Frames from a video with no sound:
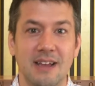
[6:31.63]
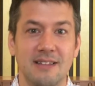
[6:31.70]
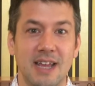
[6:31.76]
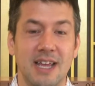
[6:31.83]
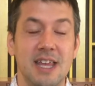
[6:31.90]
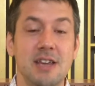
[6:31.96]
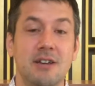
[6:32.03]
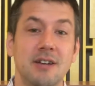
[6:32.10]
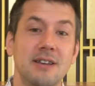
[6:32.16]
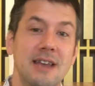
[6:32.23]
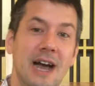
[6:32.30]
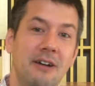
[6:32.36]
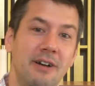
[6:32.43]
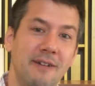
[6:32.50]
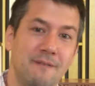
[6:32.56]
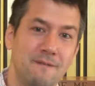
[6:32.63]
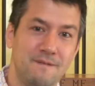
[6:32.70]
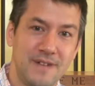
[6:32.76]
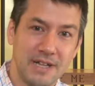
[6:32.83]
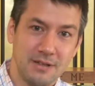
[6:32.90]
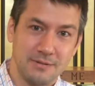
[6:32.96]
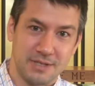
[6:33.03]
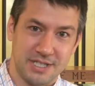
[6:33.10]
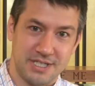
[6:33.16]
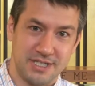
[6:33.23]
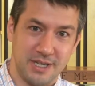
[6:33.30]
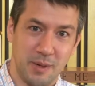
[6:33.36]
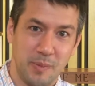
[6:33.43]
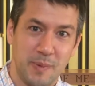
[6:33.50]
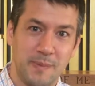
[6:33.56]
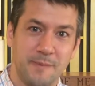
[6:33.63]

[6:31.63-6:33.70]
that he could now have fellowship